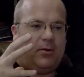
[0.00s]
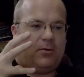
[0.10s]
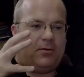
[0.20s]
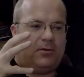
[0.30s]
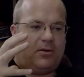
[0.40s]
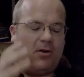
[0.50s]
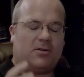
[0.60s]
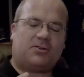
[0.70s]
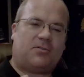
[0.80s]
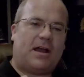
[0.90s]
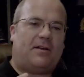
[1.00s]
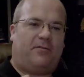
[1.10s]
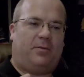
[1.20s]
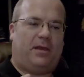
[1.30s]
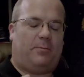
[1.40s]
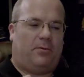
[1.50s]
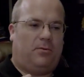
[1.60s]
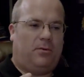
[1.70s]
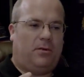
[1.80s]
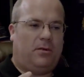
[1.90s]
large crowd of people
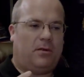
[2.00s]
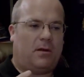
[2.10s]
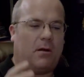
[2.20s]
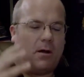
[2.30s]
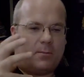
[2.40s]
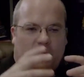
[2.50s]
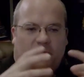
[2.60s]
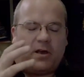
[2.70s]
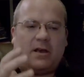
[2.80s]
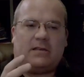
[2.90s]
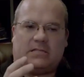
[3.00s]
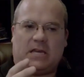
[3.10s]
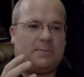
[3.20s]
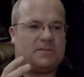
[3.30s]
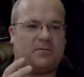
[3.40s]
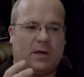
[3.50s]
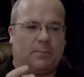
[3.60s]
armed with various types of